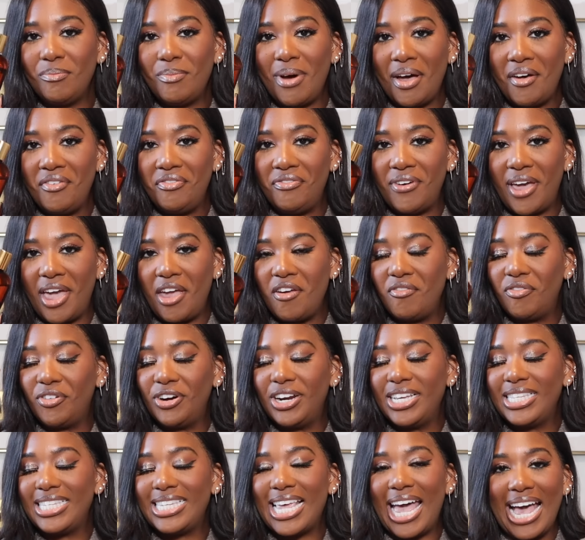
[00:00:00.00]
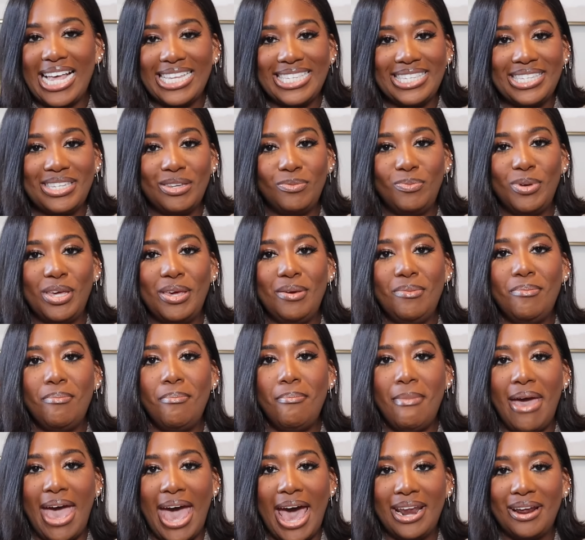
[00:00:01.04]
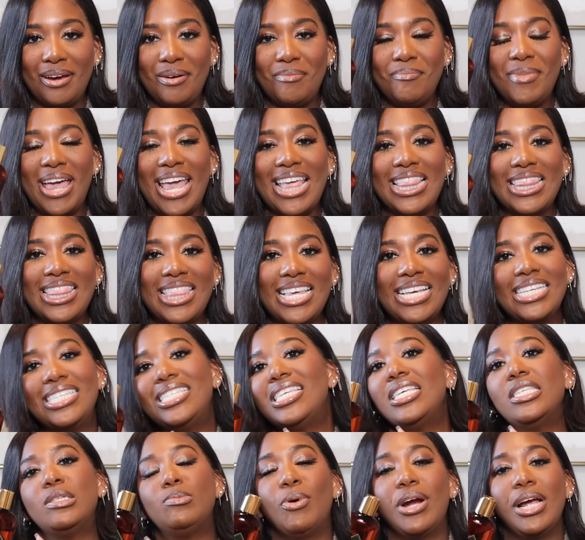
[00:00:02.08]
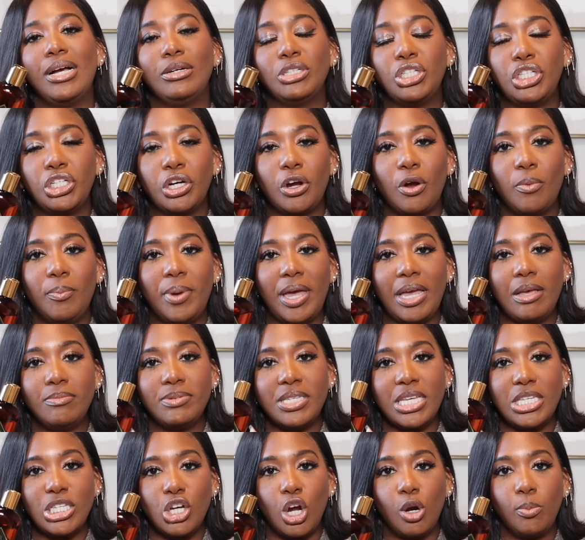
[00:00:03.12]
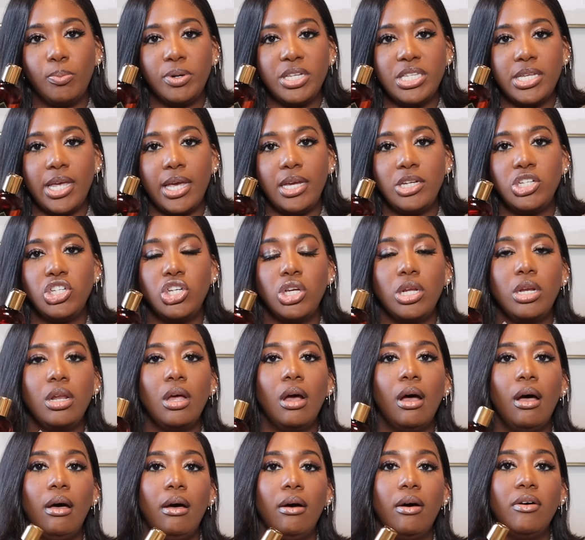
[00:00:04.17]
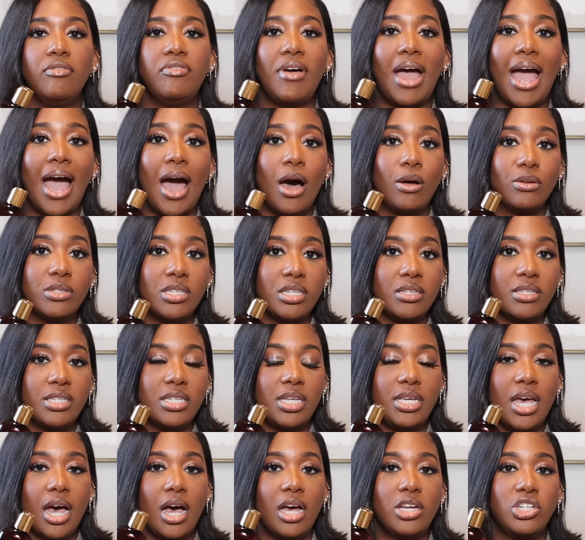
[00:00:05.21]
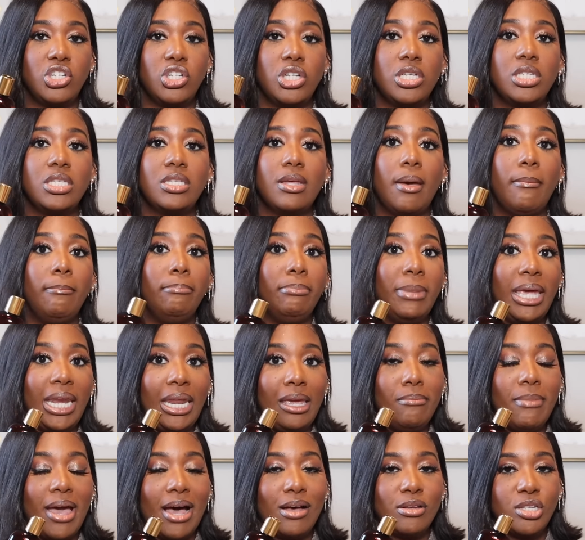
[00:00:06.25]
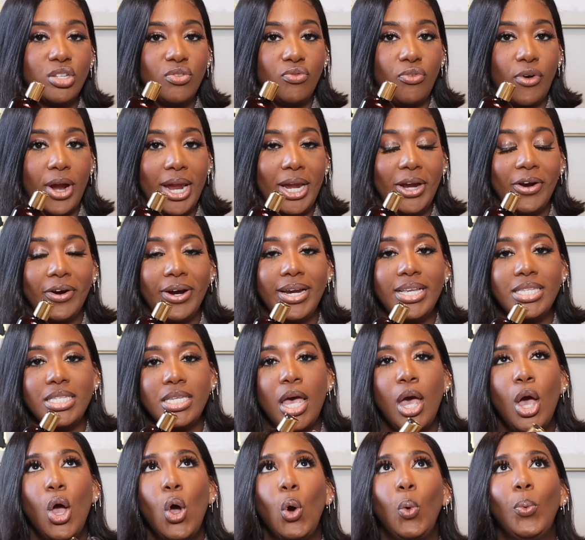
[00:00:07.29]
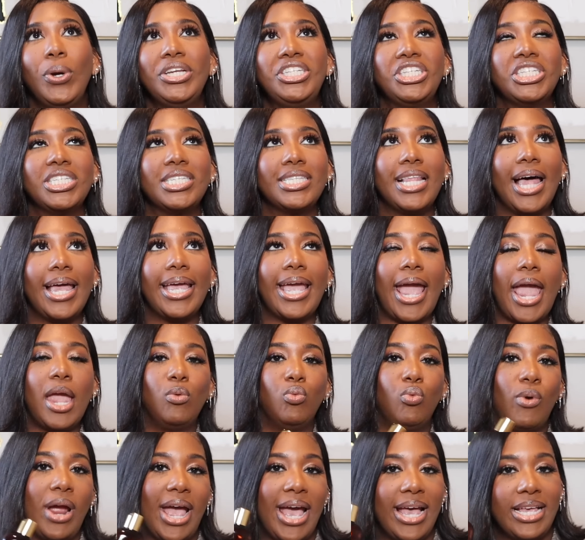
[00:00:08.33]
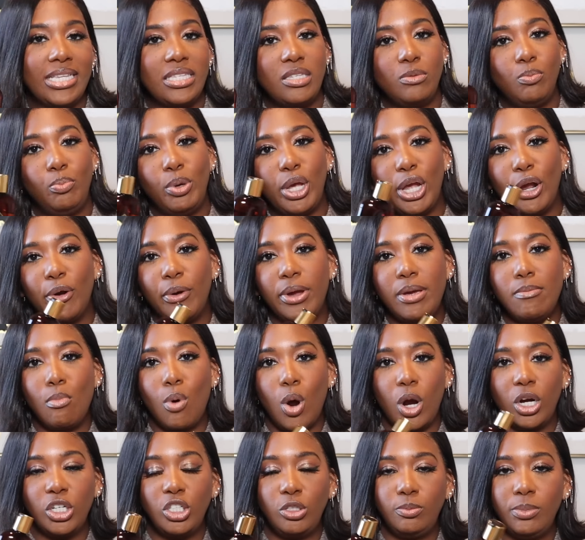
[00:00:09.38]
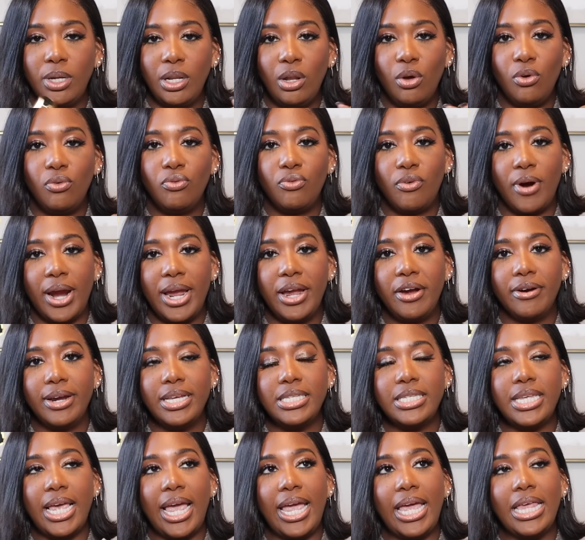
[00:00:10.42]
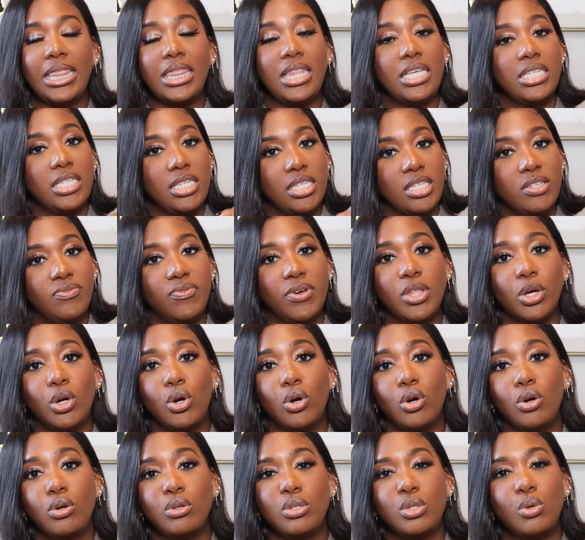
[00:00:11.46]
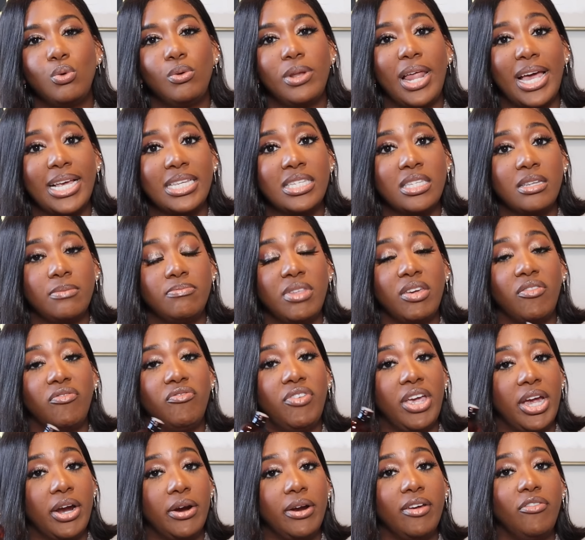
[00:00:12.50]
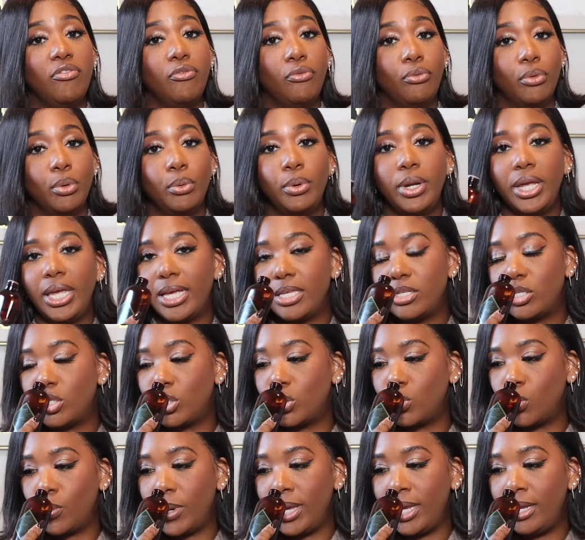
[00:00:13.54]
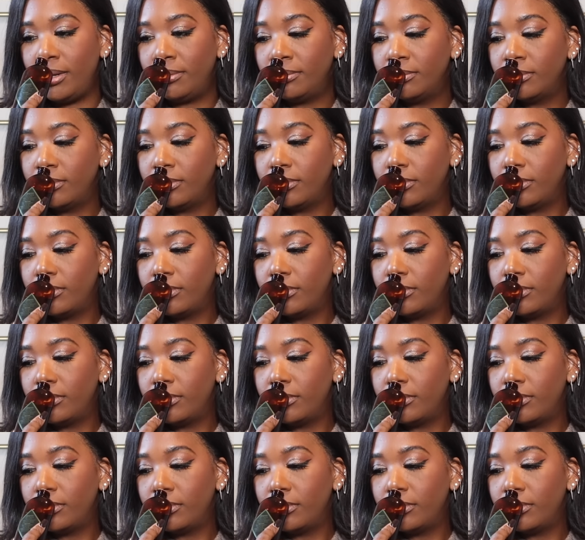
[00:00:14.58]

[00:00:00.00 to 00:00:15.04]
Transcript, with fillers: of my favorites has to be Madam, and this is Brown Sugar Babe's interpretation of House of Sillage's Minnie Mouse fragrance, which is like a raspberry marshmallow fragrance. And this is for the girls who like something very fruity and sweet